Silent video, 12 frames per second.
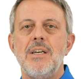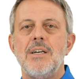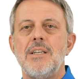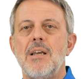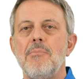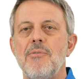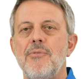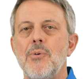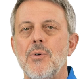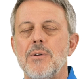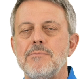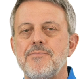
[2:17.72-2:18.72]
Number
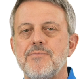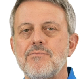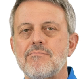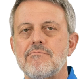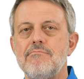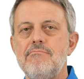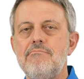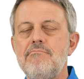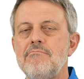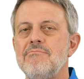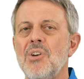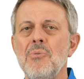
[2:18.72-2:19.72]
four,
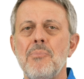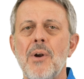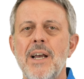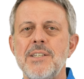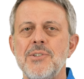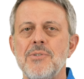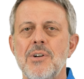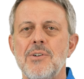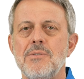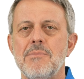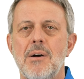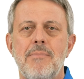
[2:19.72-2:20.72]
don't price your
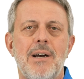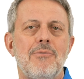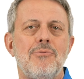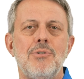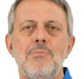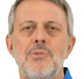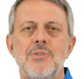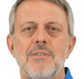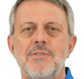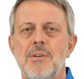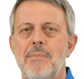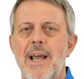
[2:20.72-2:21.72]
home about rumors of
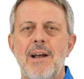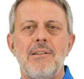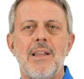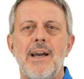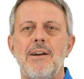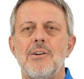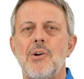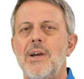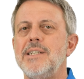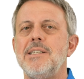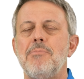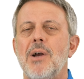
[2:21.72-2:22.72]
some outlier
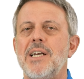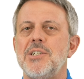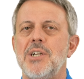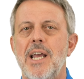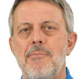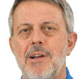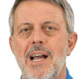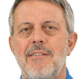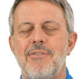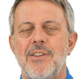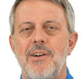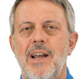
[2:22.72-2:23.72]
crazy price your neighbor got
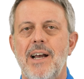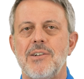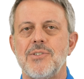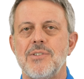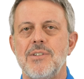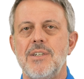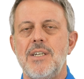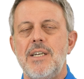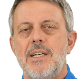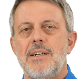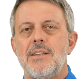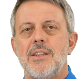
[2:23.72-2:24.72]
for their house.
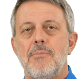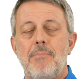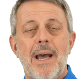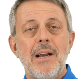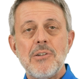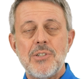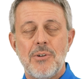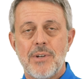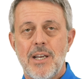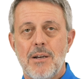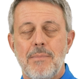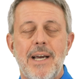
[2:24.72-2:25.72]
The buyers don't
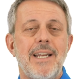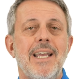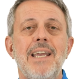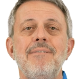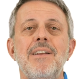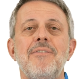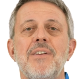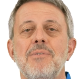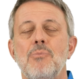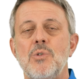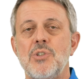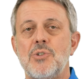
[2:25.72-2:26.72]
care about it. Even if it
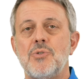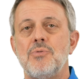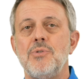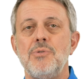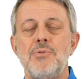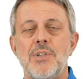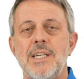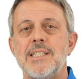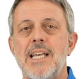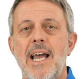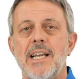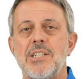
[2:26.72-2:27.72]
was a true
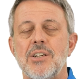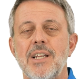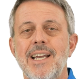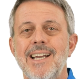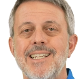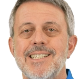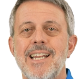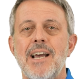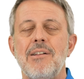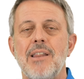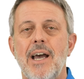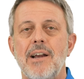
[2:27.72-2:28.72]
transaction, it's an
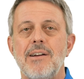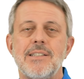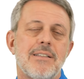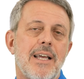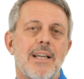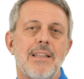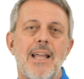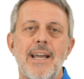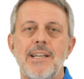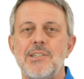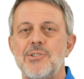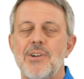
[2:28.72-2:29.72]
outlier. It's like a
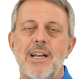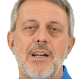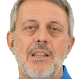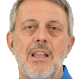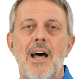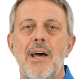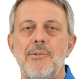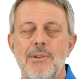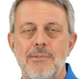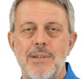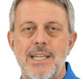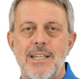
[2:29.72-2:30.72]
lightning strike, a lottery
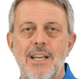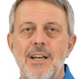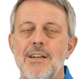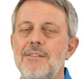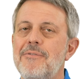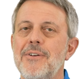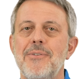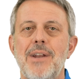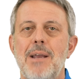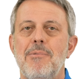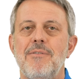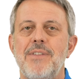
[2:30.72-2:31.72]
win. Good for your
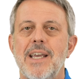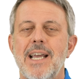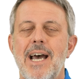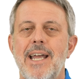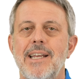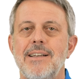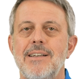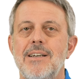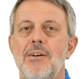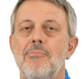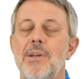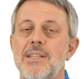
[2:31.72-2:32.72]
neighbor if they got it.
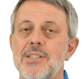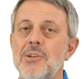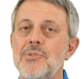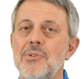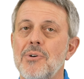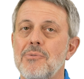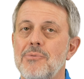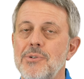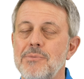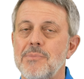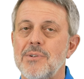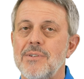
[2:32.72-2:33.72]
But it's also a
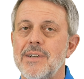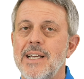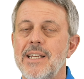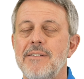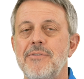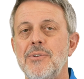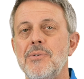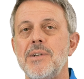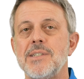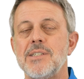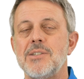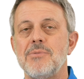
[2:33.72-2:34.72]
rumor. And if you're in a
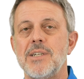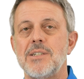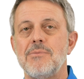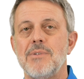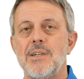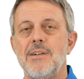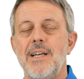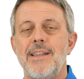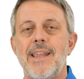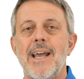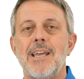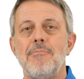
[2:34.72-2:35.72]
situation where
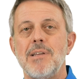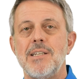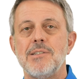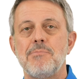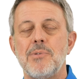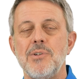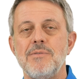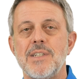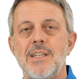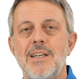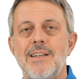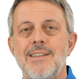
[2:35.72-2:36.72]
that can be disproven,
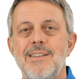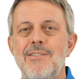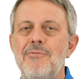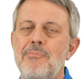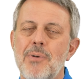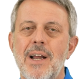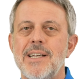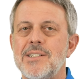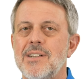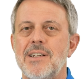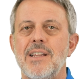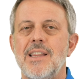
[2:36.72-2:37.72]
you've
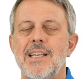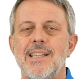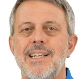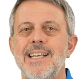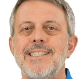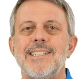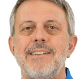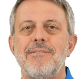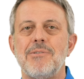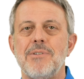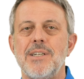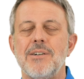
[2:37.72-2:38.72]
priced on a thing that isn't
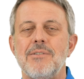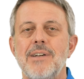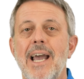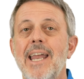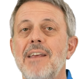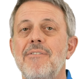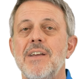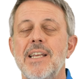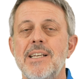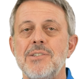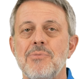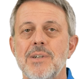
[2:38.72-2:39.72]
even real. And if it
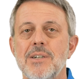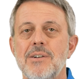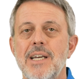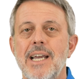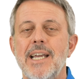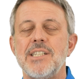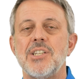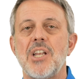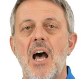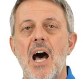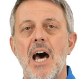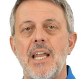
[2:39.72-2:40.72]
is real, it's an
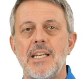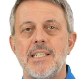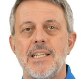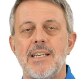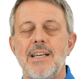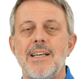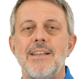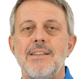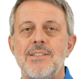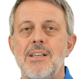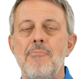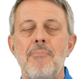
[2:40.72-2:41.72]
oddity.
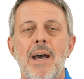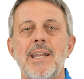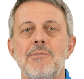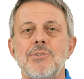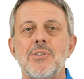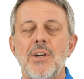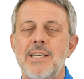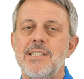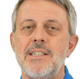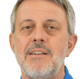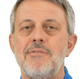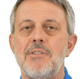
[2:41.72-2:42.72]
Somebody was crazy
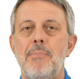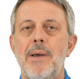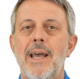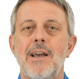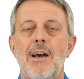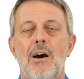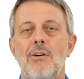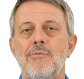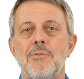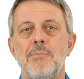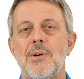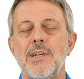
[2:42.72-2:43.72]
enough to pay
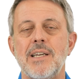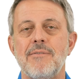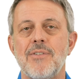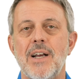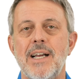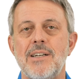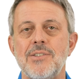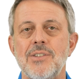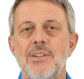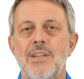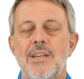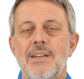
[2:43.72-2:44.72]
over market for a house.
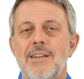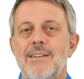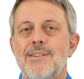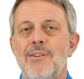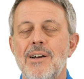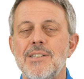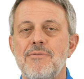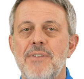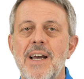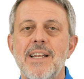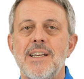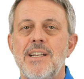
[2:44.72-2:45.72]
Your odds of
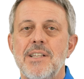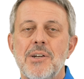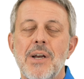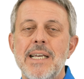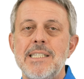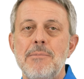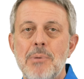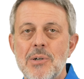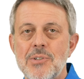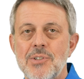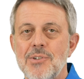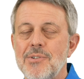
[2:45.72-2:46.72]
finding another crazy
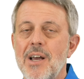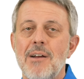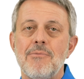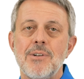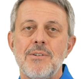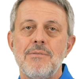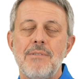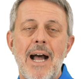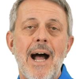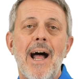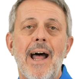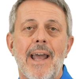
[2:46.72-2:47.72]
person are not real
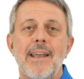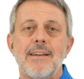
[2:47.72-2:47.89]
high.